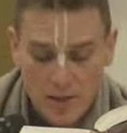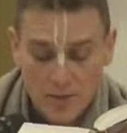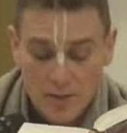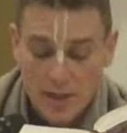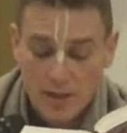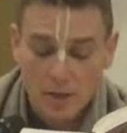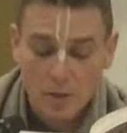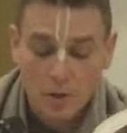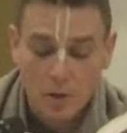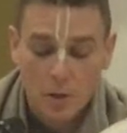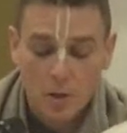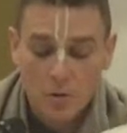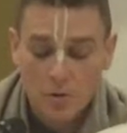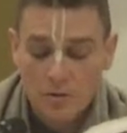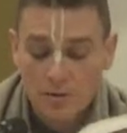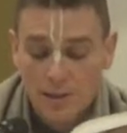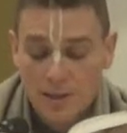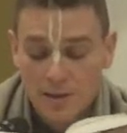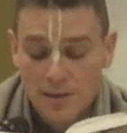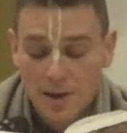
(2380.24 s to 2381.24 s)
They
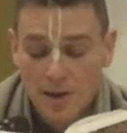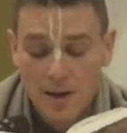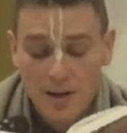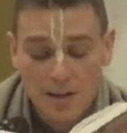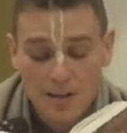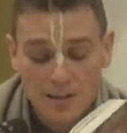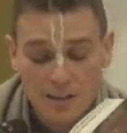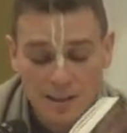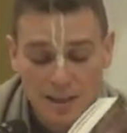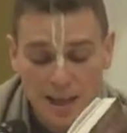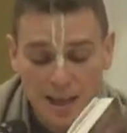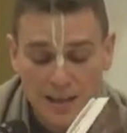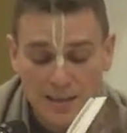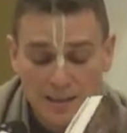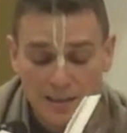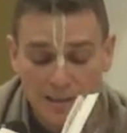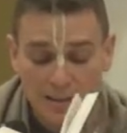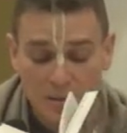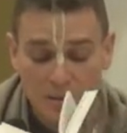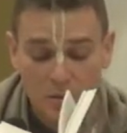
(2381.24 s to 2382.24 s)
closed their eyes and
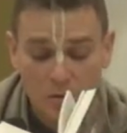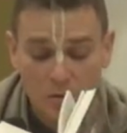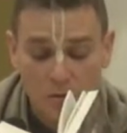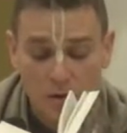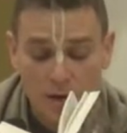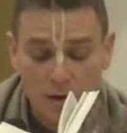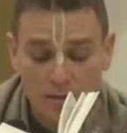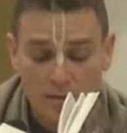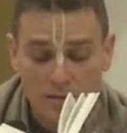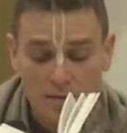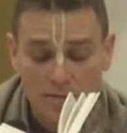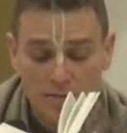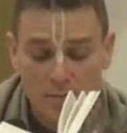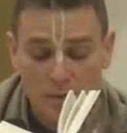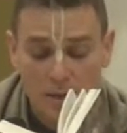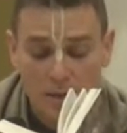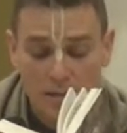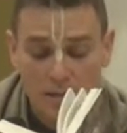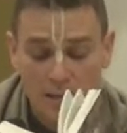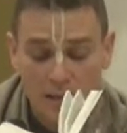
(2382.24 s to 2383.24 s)
entered a trance of
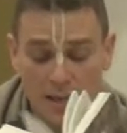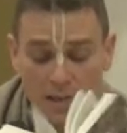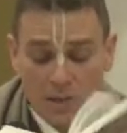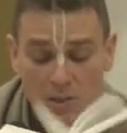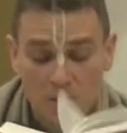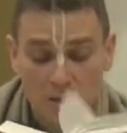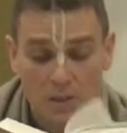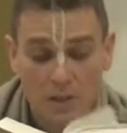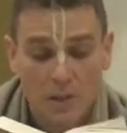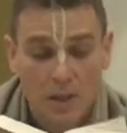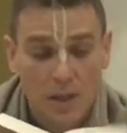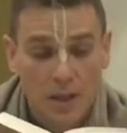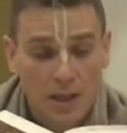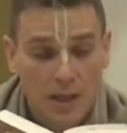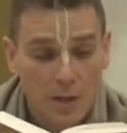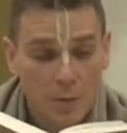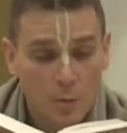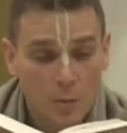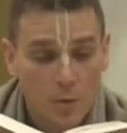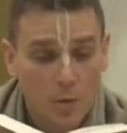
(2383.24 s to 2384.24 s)
meditation
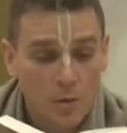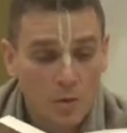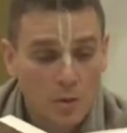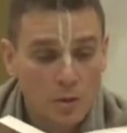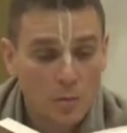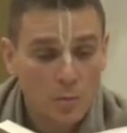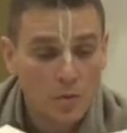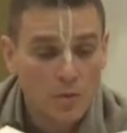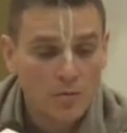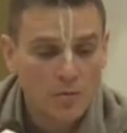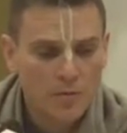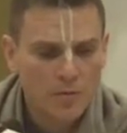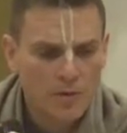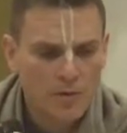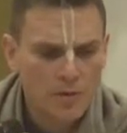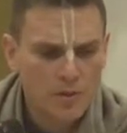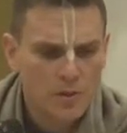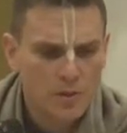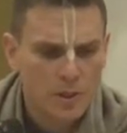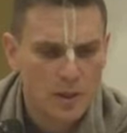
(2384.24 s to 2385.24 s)
in worship of
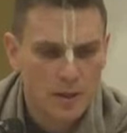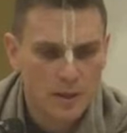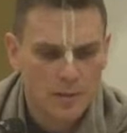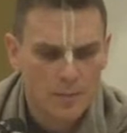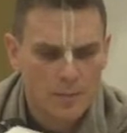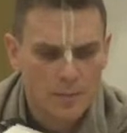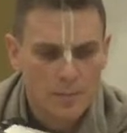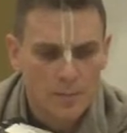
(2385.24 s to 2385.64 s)
Krishna.